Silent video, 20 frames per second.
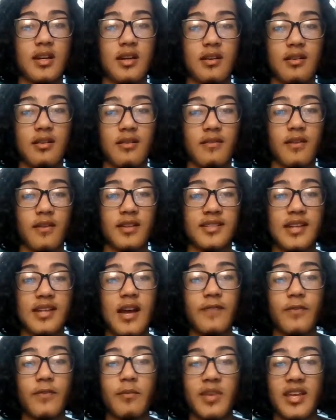aside
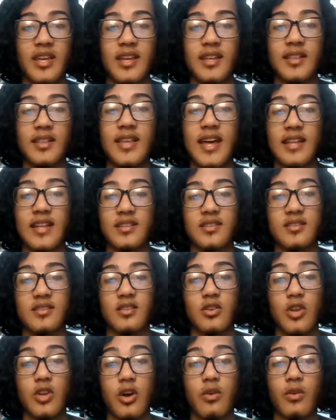from Kid that's
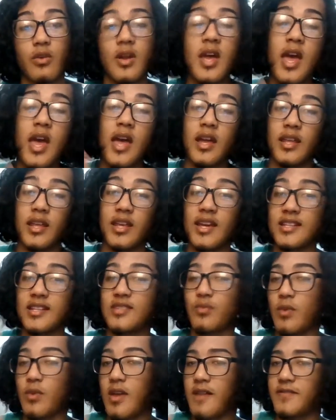known. Yes,
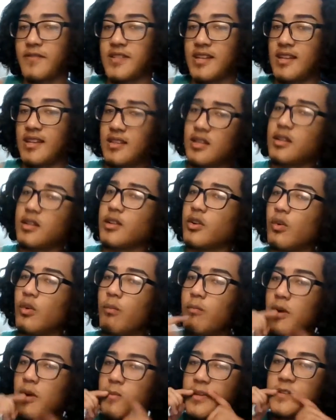we have seen the little
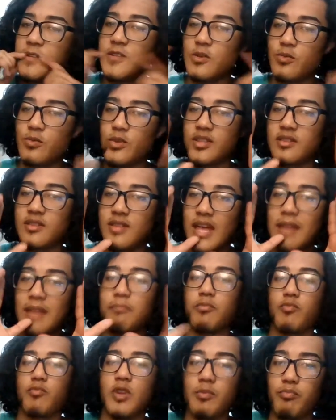mummy dude that
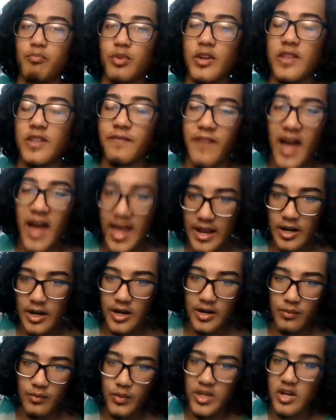can breathe fire,
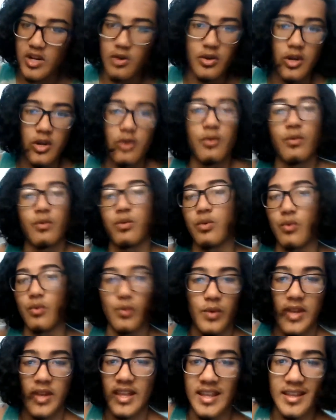and we don't know who
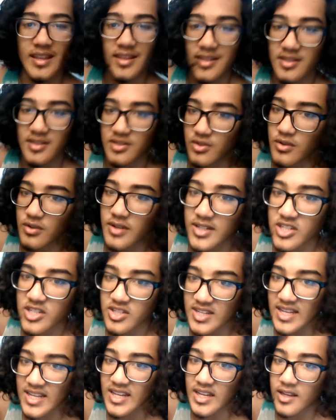he is or just
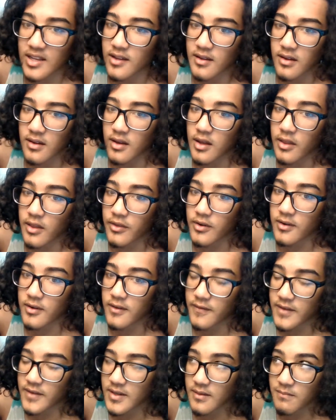any other of
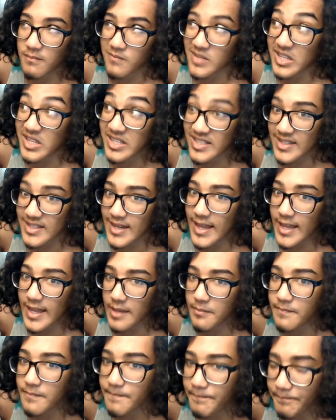his
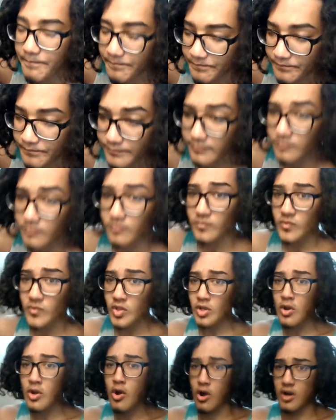name
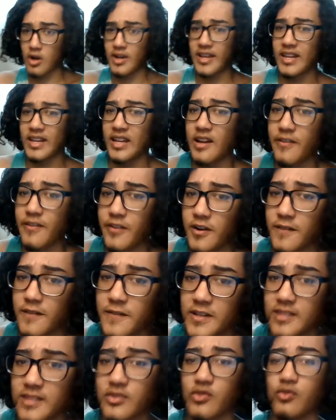or any other of
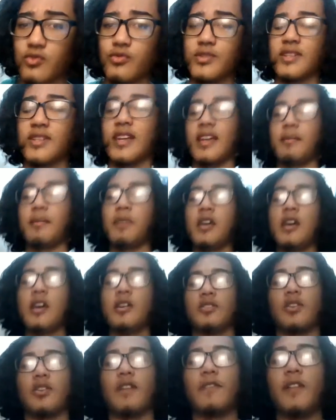his crew's name. So
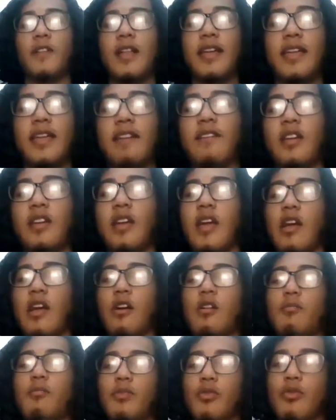I feel like giving
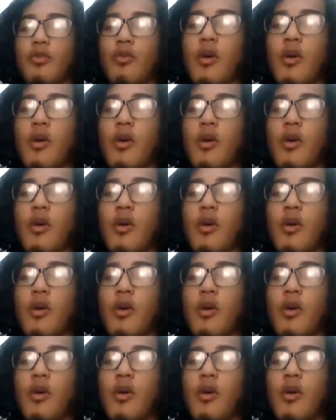Caribou,